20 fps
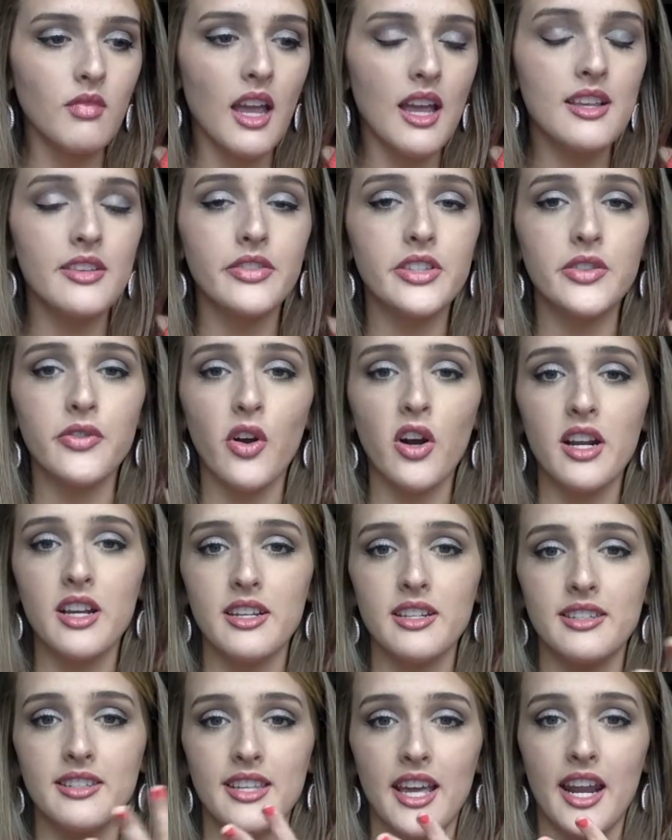as far
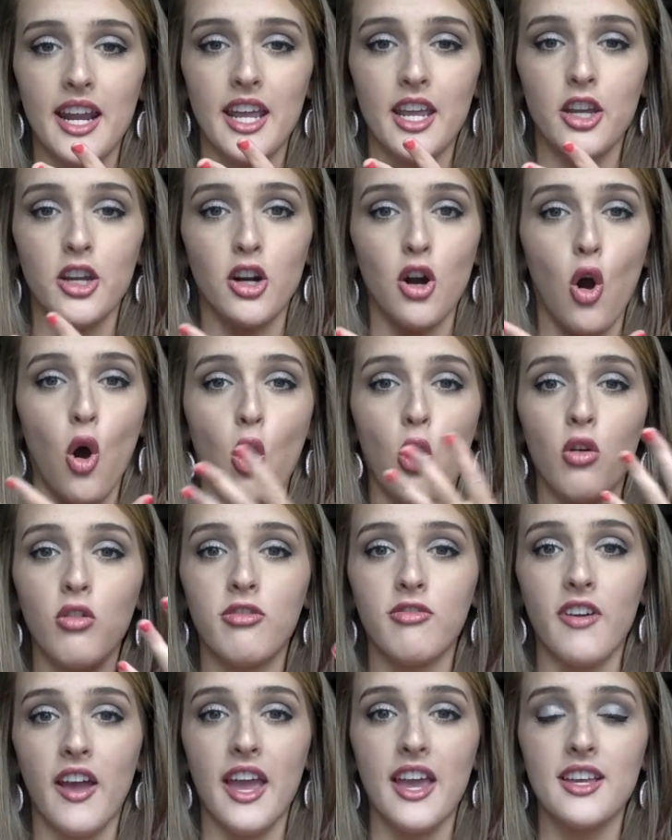as setting your whole
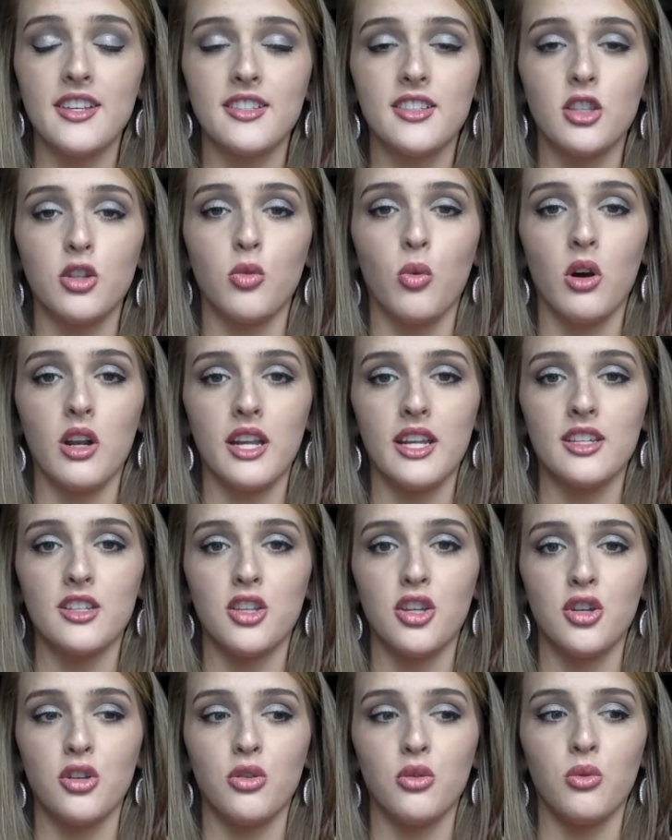face, you want it
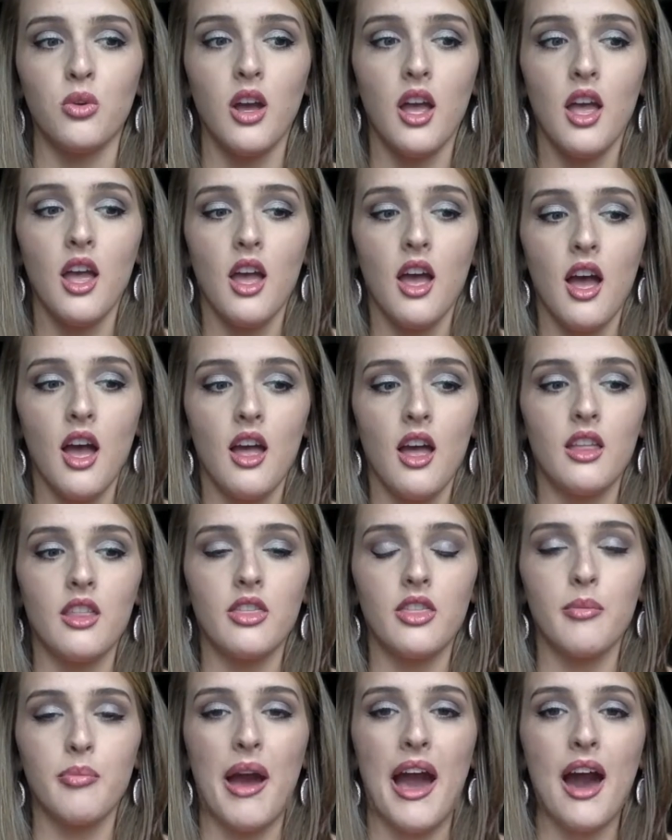to,
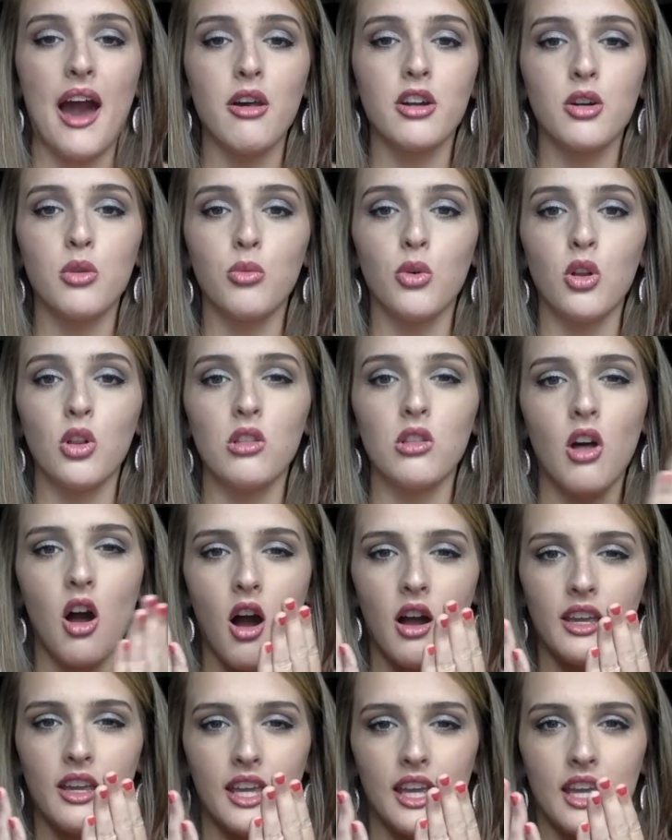the powder will
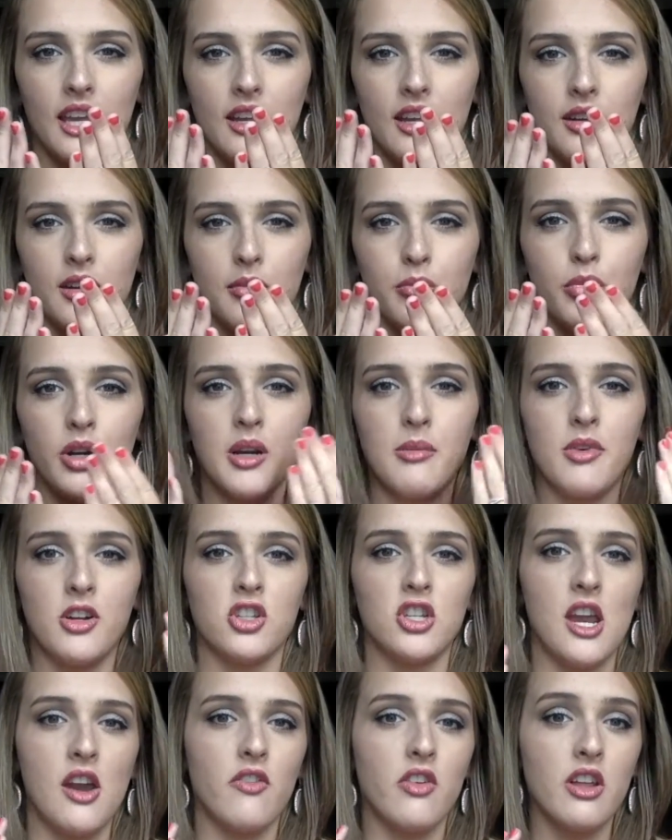lock in pretty much
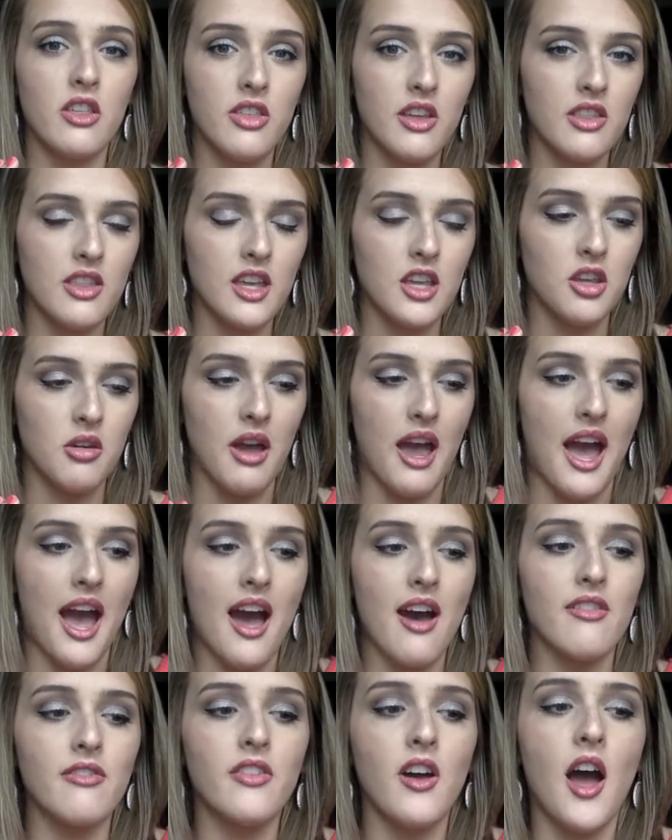everything that you
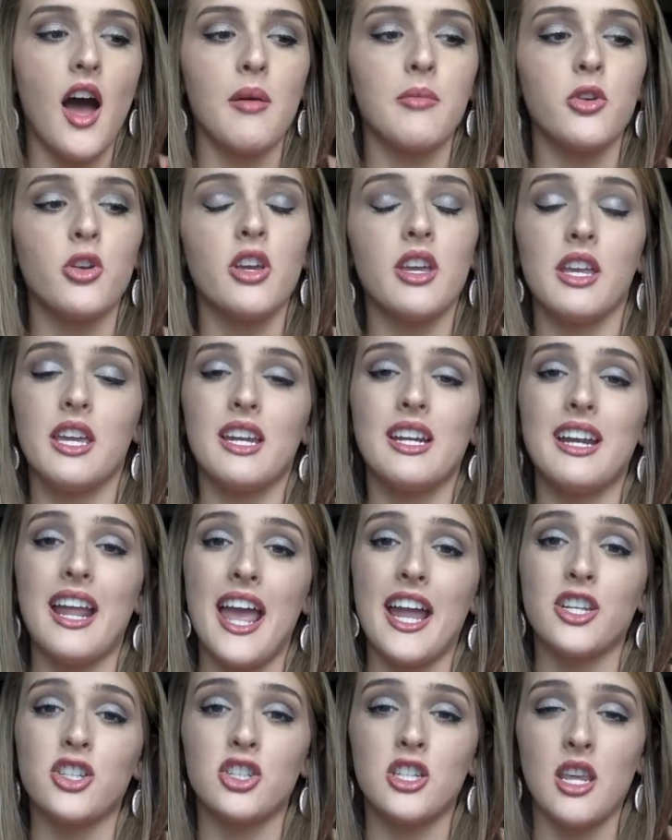have. You can get an
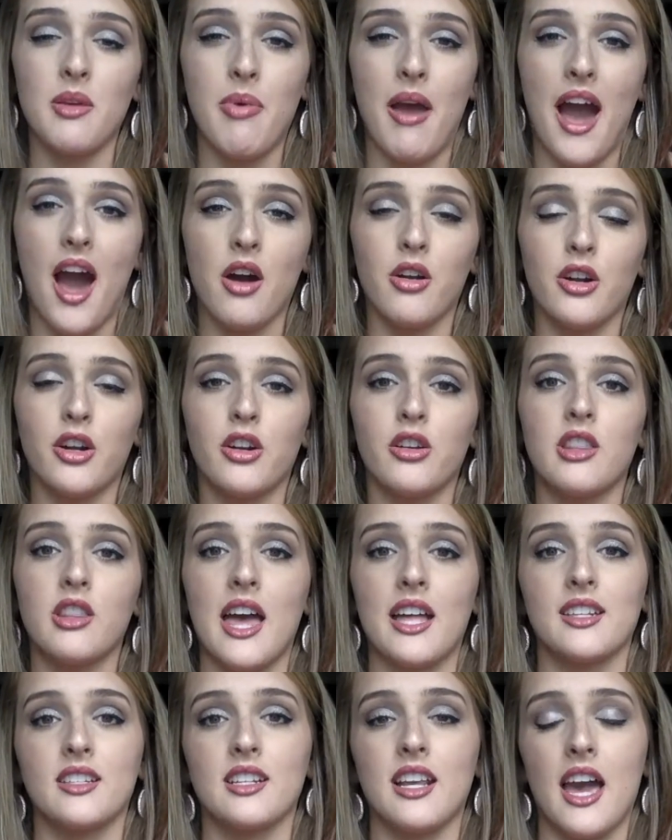HD powder
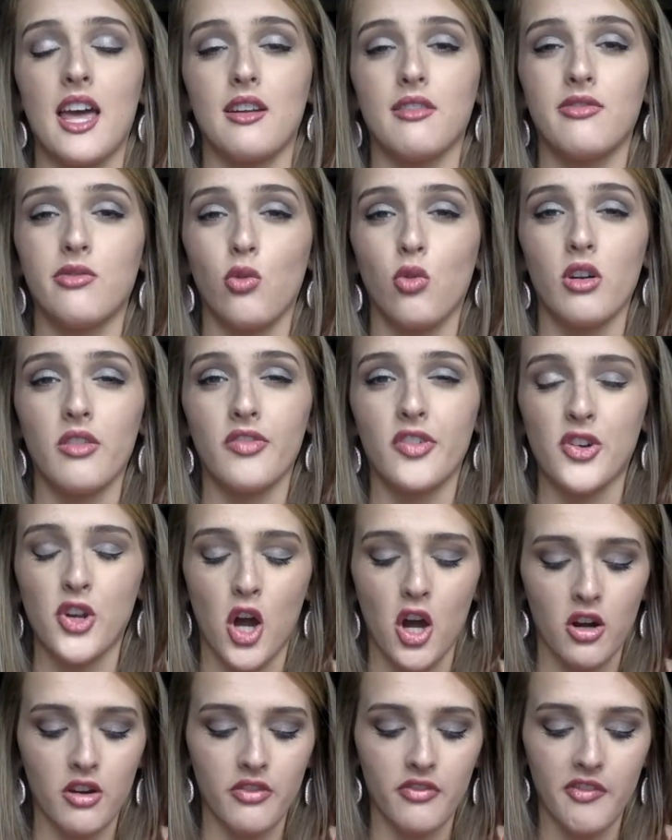that's kind of for
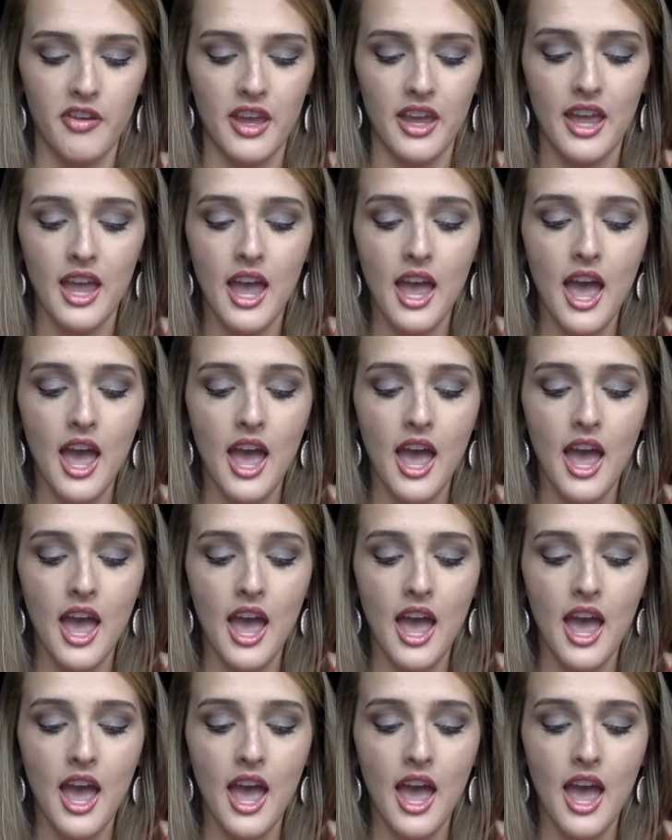photography.